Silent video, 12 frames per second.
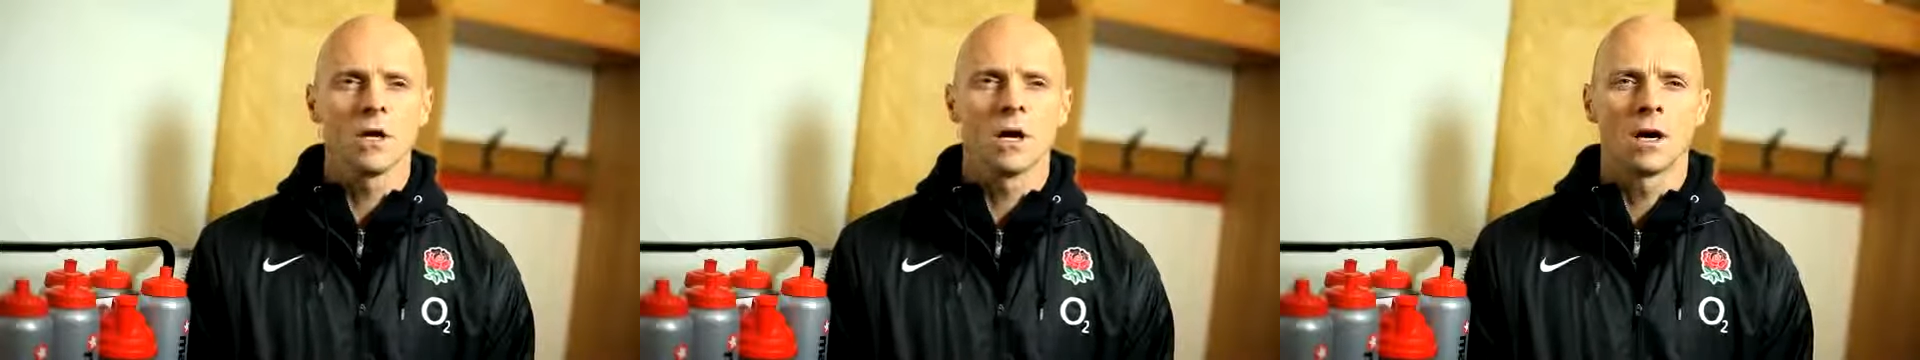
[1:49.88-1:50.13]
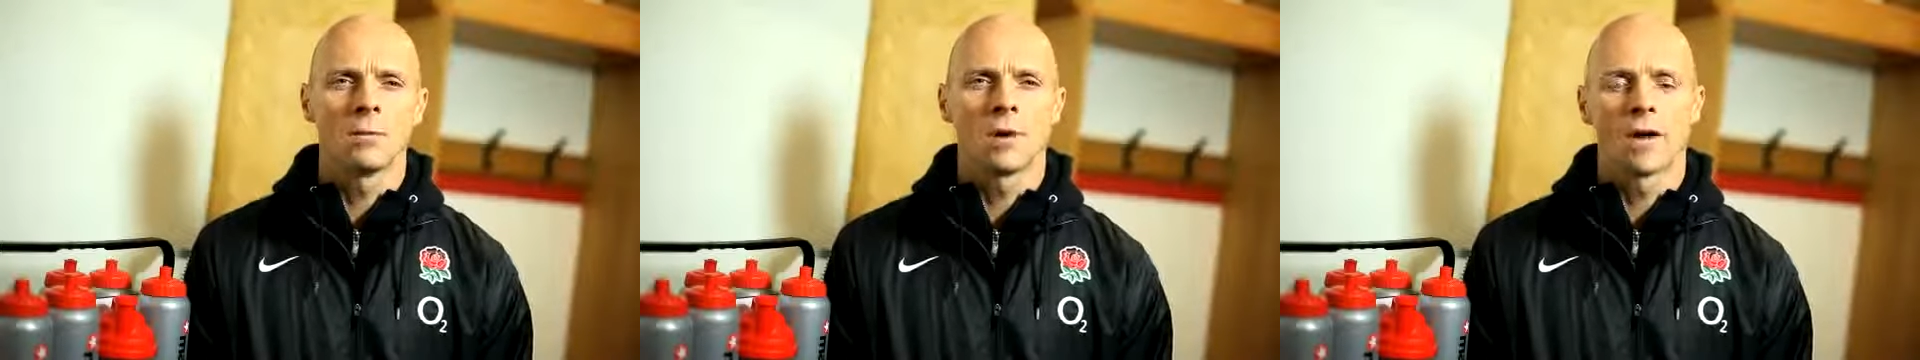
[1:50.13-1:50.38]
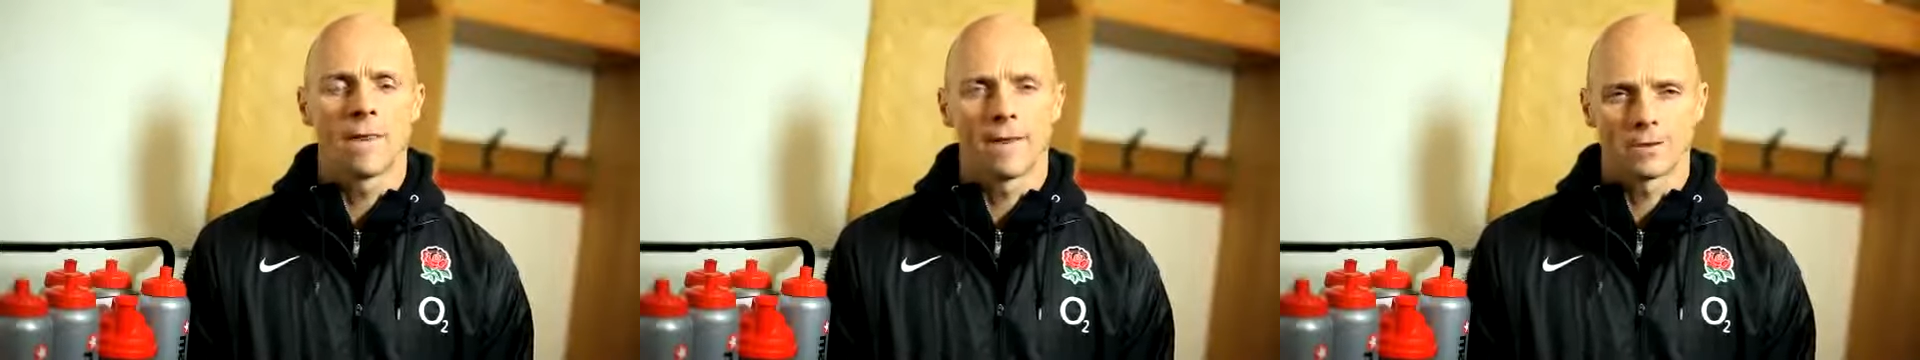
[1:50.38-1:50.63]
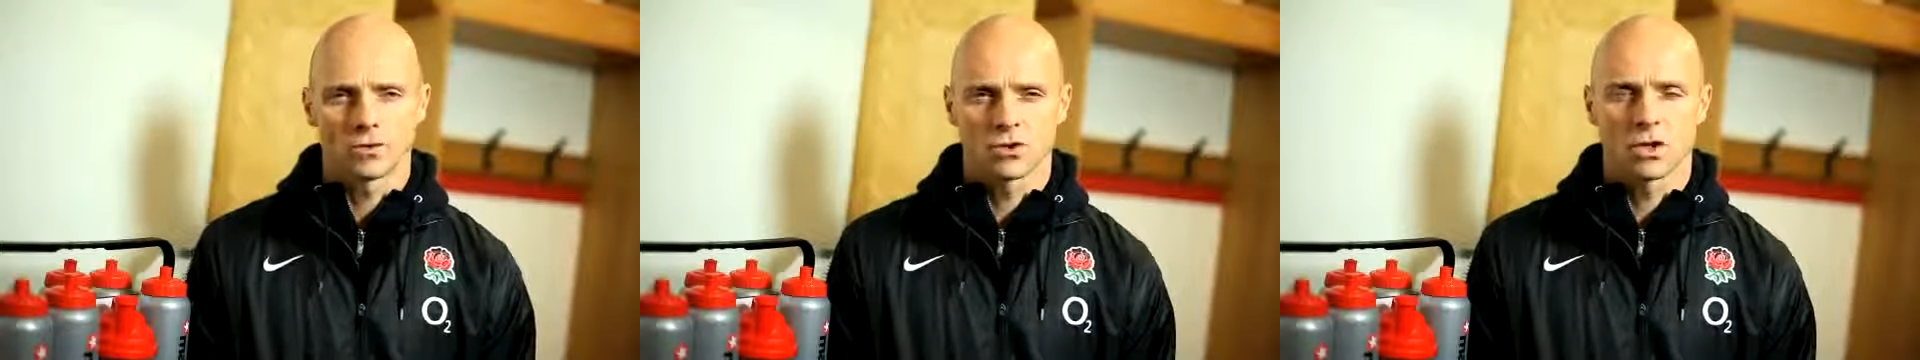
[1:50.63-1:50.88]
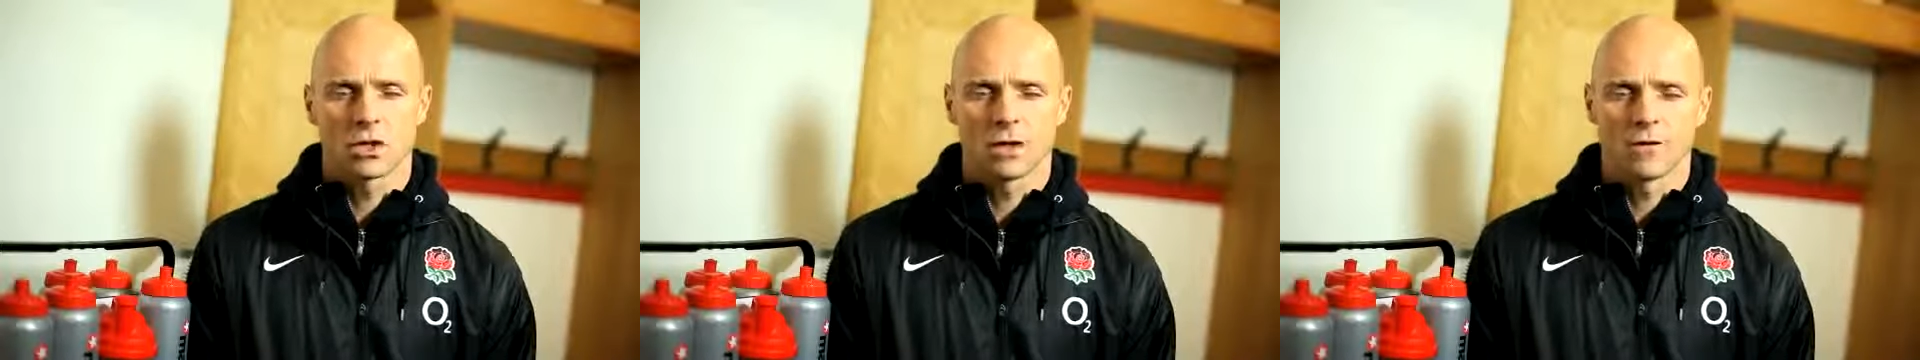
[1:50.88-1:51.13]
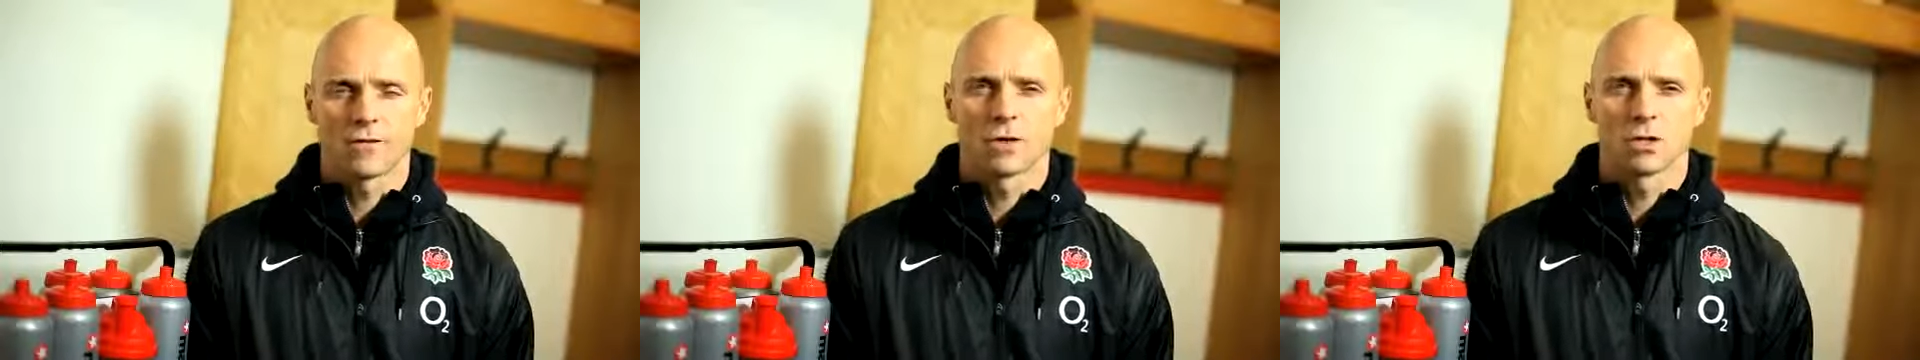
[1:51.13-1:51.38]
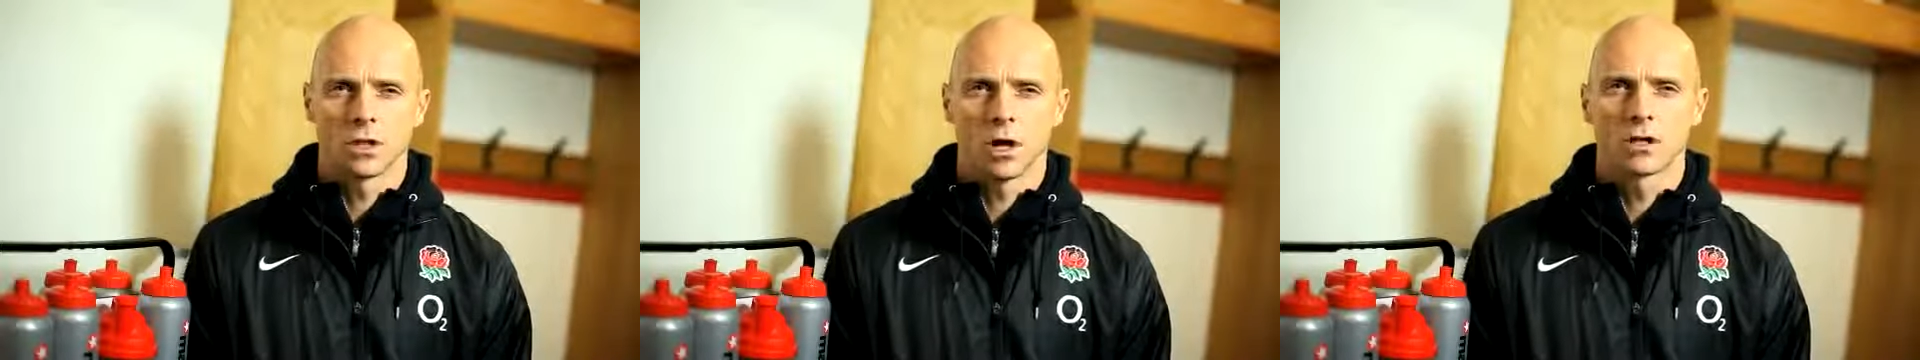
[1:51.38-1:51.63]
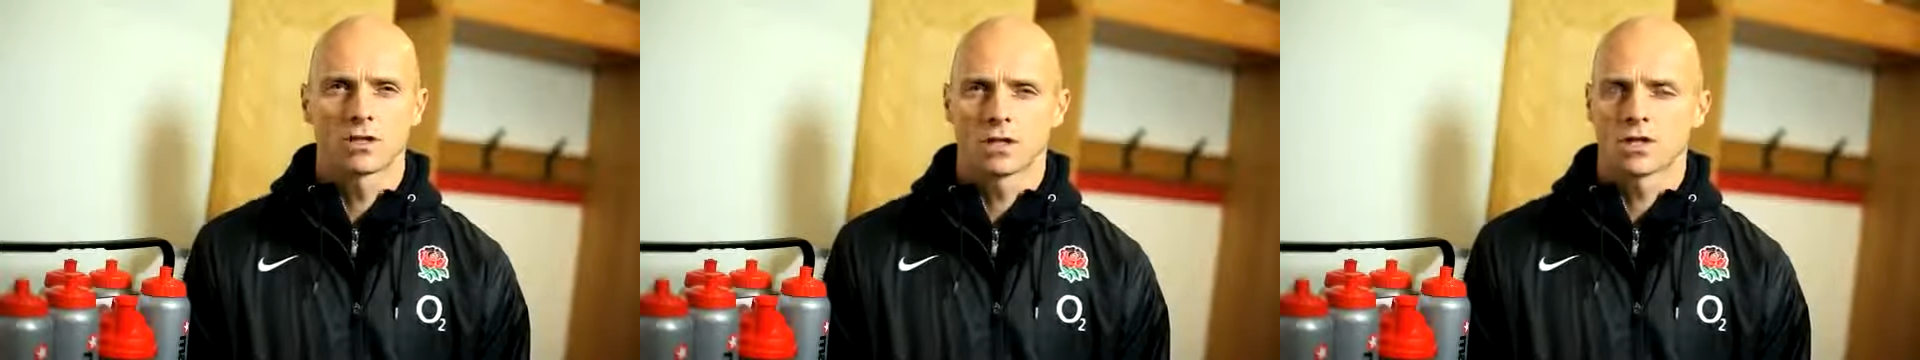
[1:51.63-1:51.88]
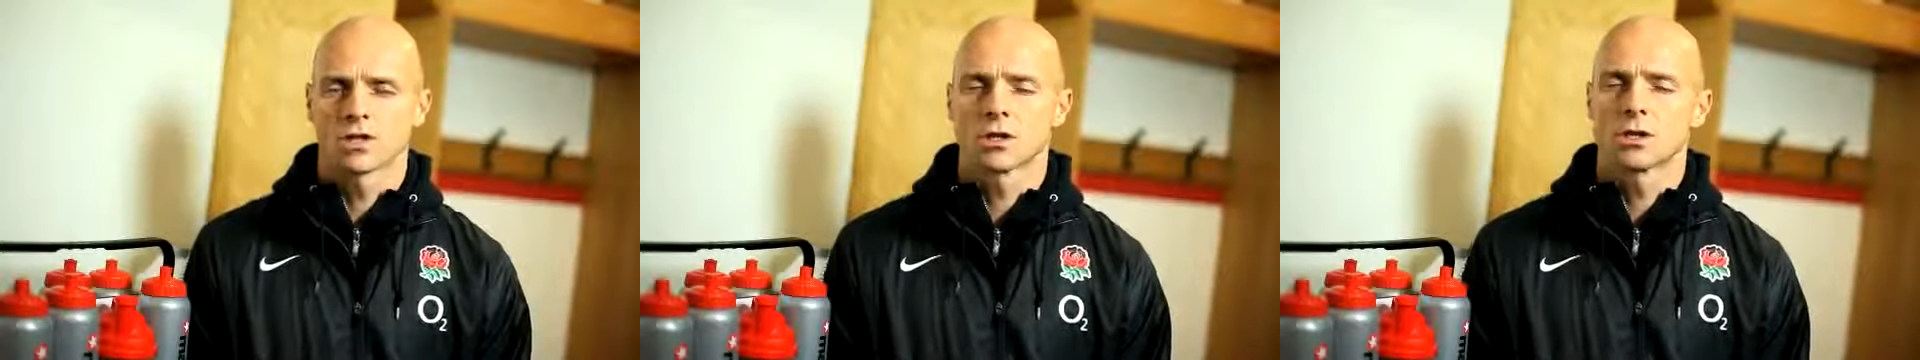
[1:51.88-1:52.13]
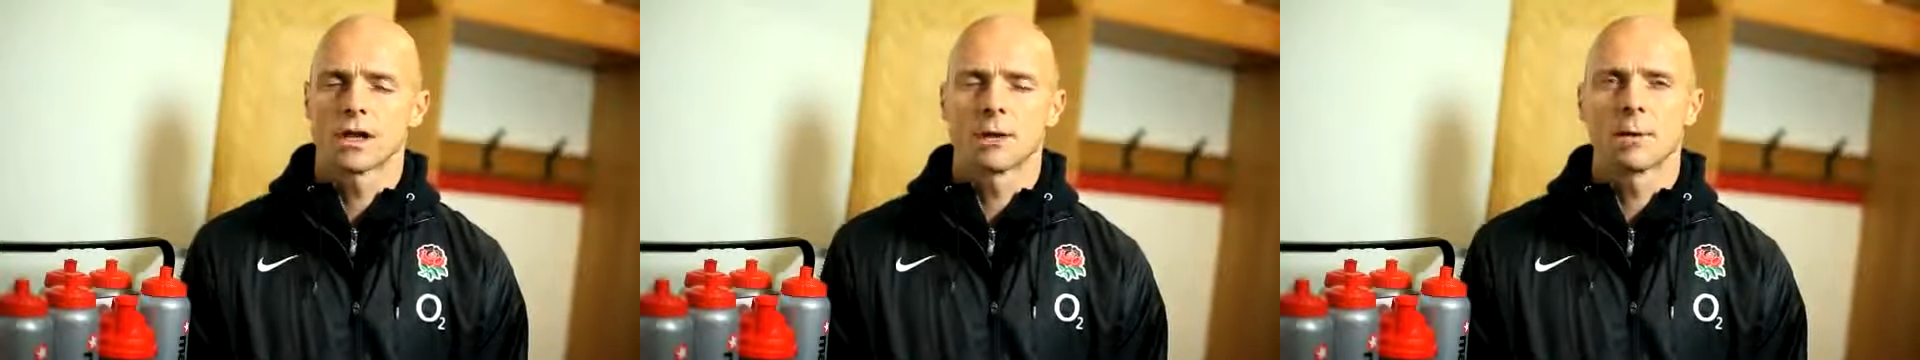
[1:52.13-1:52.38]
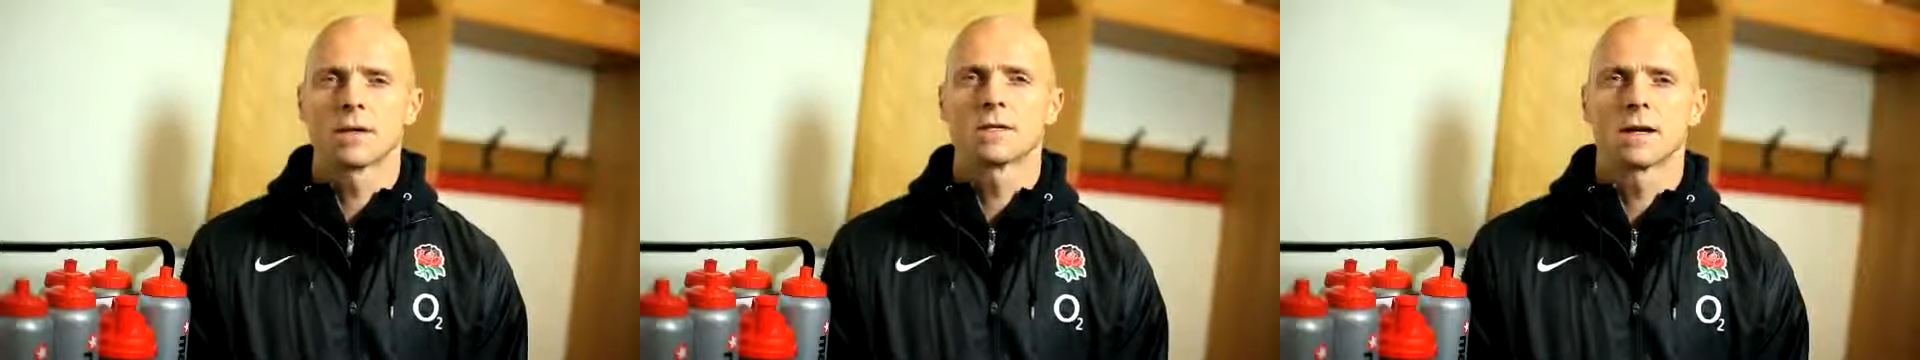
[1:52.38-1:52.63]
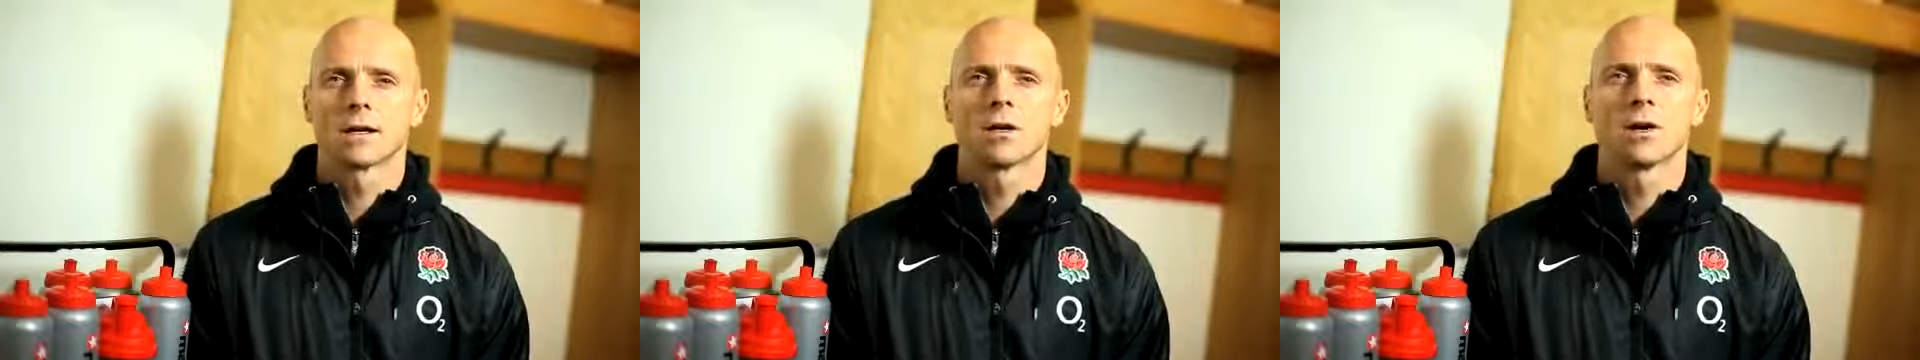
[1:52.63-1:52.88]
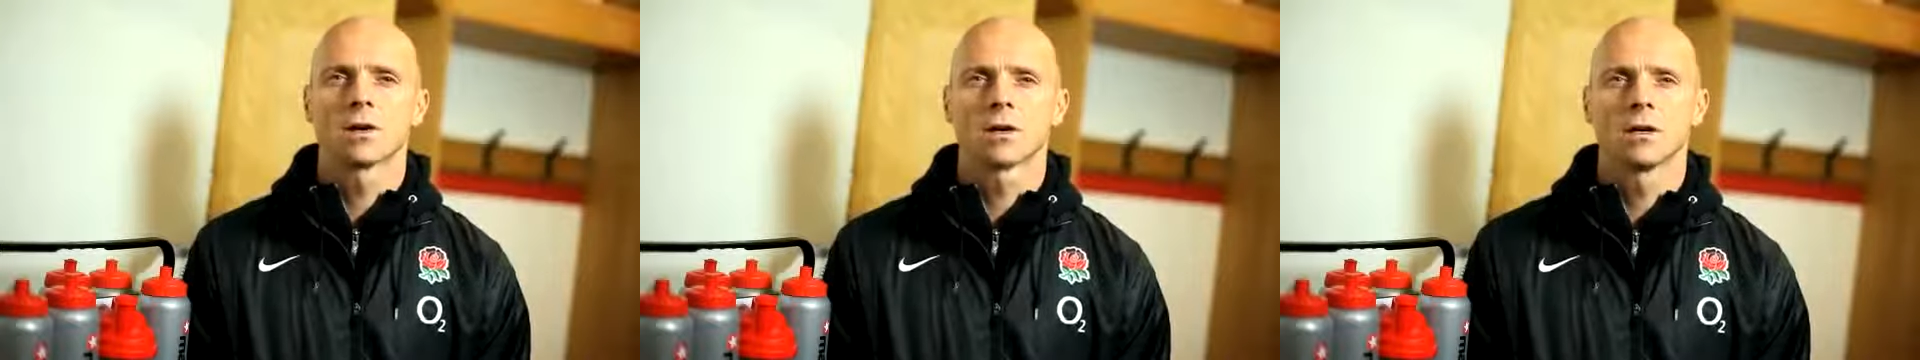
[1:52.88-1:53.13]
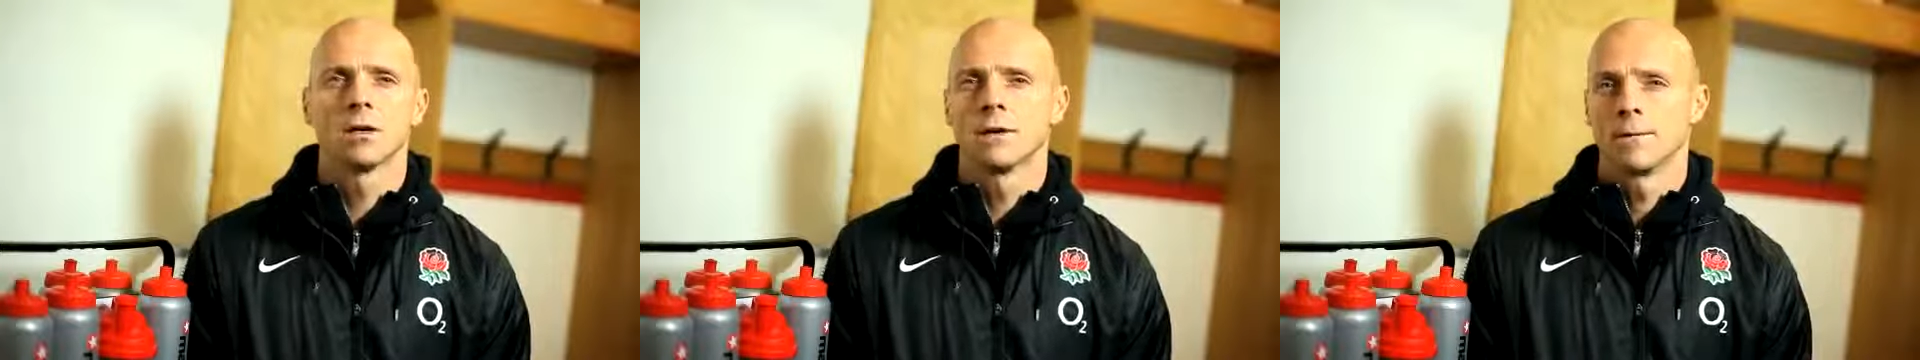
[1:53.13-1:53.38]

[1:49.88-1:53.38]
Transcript: um, and then they'll start the first hard session of the day about ten o'clock.